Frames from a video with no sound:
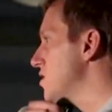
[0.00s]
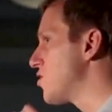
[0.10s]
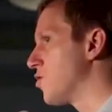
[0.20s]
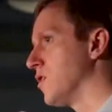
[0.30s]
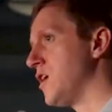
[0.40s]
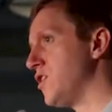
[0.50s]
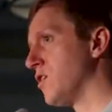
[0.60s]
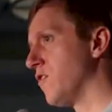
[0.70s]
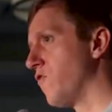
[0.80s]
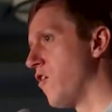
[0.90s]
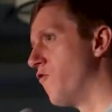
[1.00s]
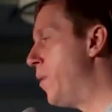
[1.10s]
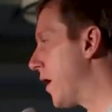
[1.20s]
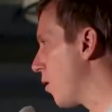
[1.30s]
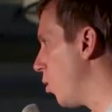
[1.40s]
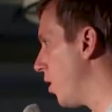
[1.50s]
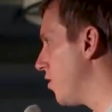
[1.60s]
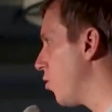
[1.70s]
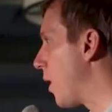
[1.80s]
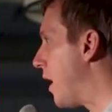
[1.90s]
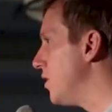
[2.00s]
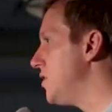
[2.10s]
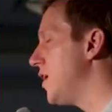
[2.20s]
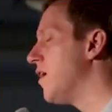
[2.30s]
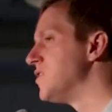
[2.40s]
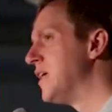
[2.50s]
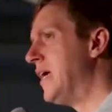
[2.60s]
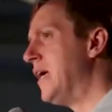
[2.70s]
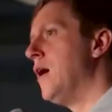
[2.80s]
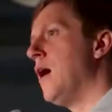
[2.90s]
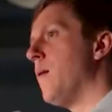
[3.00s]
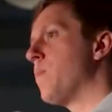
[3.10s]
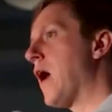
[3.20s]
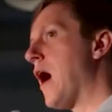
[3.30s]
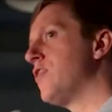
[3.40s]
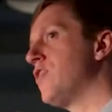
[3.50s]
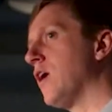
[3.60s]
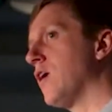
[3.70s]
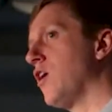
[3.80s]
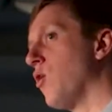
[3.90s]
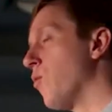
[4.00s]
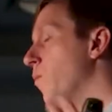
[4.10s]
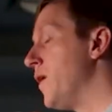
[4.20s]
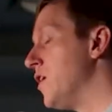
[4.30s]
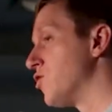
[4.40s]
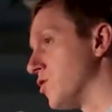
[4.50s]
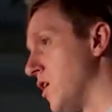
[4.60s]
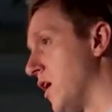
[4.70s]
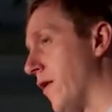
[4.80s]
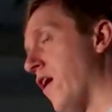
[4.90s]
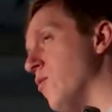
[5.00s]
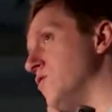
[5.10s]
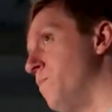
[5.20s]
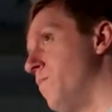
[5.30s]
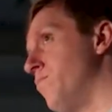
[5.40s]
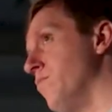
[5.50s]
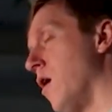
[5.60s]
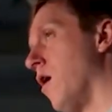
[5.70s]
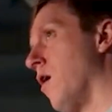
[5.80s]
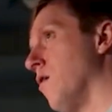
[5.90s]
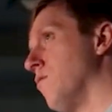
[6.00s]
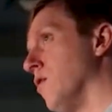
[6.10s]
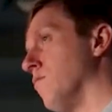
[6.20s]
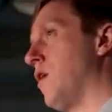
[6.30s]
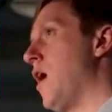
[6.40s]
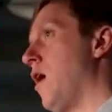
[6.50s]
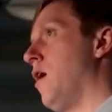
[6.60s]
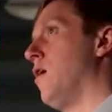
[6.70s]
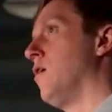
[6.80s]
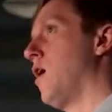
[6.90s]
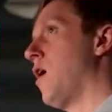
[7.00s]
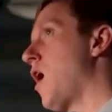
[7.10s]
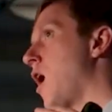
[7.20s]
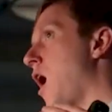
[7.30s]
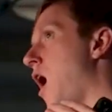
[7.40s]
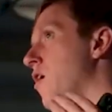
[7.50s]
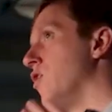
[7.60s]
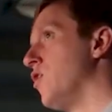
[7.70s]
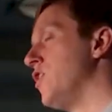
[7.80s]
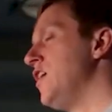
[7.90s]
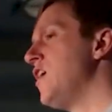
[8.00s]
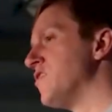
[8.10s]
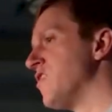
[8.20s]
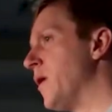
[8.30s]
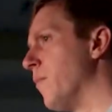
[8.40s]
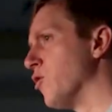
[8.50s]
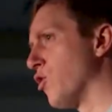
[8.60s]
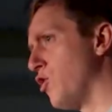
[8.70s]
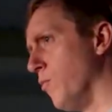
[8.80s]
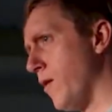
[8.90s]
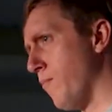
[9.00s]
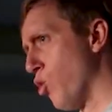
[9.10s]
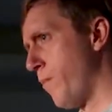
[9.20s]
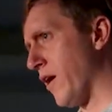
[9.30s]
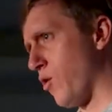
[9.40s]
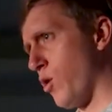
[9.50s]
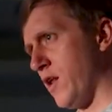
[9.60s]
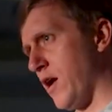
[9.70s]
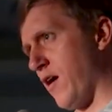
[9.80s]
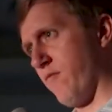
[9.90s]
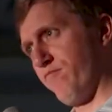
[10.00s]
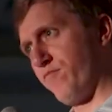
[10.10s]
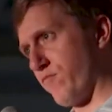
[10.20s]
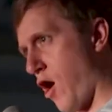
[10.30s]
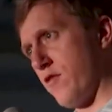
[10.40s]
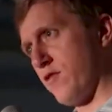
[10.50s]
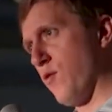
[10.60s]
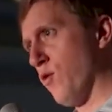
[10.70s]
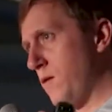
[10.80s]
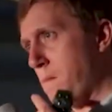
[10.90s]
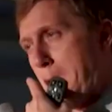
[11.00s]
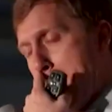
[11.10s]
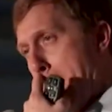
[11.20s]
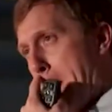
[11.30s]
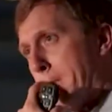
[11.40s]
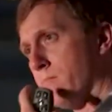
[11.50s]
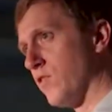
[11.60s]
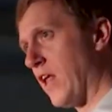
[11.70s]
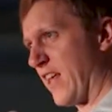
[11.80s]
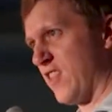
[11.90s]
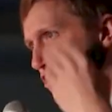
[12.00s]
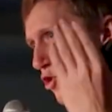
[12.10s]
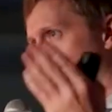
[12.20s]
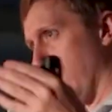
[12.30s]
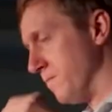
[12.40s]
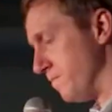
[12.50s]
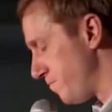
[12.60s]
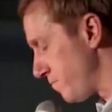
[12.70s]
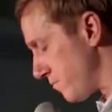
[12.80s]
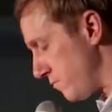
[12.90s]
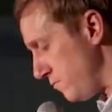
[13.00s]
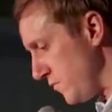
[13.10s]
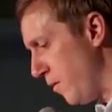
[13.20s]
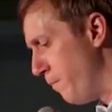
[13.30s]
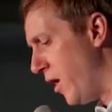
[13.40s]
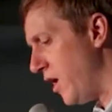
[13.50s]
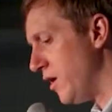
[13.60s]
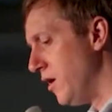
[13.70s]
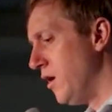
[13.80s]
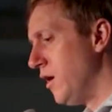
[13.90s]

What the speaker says: and the centralization of Bitcoin around ETFs. I think it will be interesting. If I was, well, the ETFs have been able to accumulate more Bitcoin than I thought they would, like this early. But